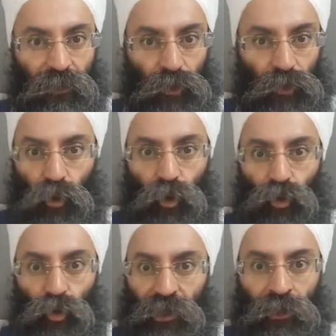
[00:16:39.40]
Guru
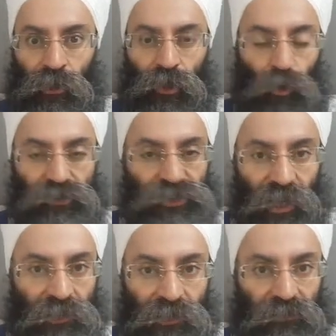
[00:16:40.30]
didn't lost
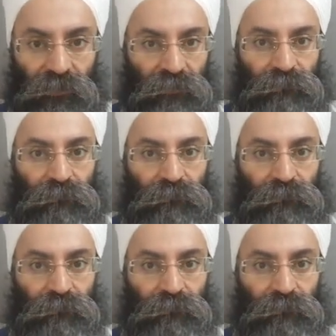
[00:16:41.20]
anything.